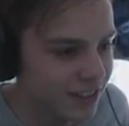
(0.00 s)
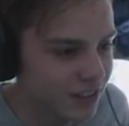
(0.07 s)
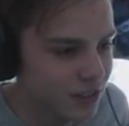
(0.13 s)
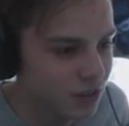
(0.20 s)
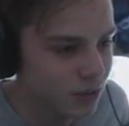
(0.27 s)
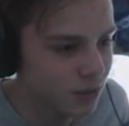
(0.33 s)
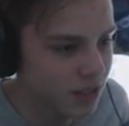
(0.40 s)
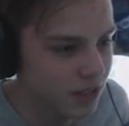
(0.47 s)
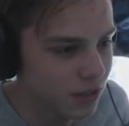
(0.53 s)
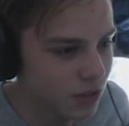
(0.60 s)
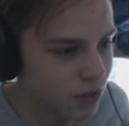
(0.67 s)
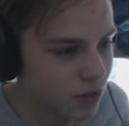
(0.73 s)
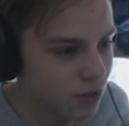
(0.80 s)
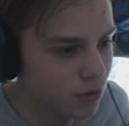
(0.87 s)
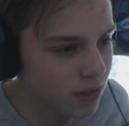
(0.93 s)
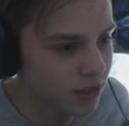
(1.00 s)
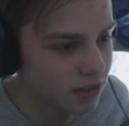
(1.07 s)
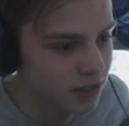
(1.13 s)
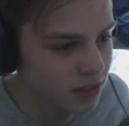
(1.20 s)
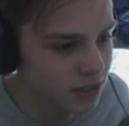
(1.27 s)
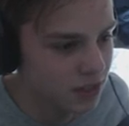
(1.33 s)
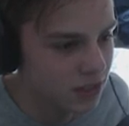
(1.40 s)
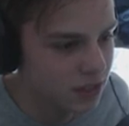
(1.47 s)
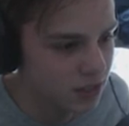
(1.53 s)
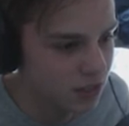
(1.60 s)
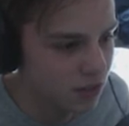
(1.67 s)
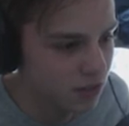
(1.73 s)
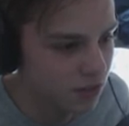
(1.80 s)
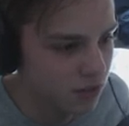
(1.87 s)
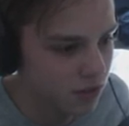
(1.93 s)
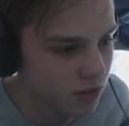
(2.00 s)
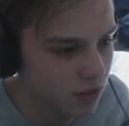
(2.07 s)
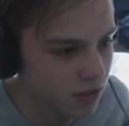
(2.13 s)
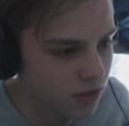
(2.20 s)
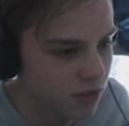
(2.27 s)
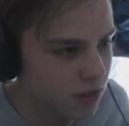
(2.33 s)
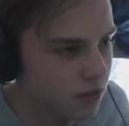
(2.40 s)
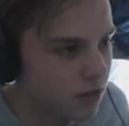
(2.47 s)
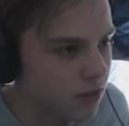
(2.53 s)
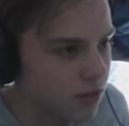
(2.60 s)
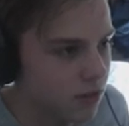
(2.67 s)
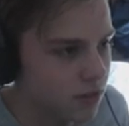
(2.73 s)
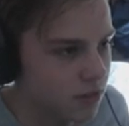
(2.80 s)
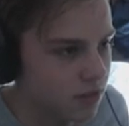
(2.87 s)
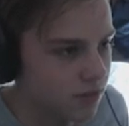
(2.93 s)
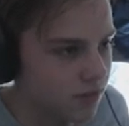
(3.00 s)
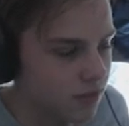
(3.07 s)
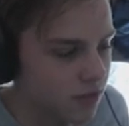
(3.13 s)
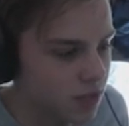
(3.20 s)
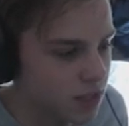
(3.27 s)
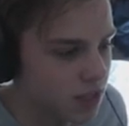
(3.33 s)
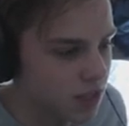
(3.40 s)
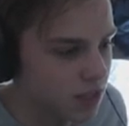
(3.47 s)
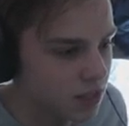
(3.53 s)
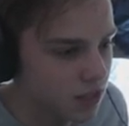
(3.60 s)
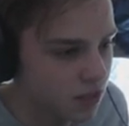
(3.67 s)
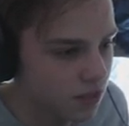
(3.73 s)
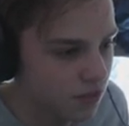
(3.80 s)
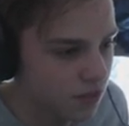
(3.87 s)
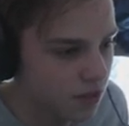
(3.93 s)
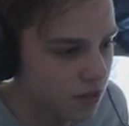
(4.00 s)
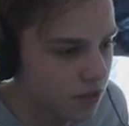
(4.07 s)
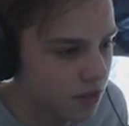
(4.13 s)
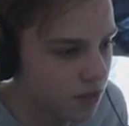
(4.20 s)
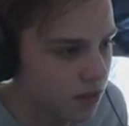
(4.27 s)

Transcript: there's so many new like sea stuff sea stuff here.